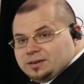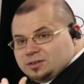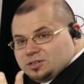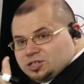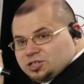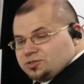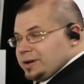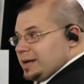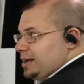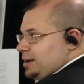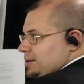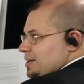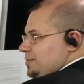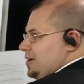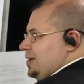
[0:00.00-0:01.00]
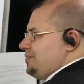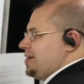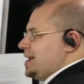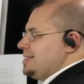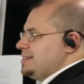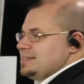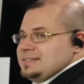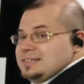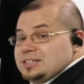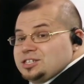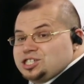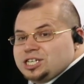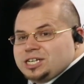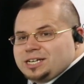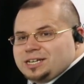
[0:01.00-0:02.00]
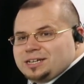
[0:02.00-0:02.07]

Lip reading: string if I fed this to G.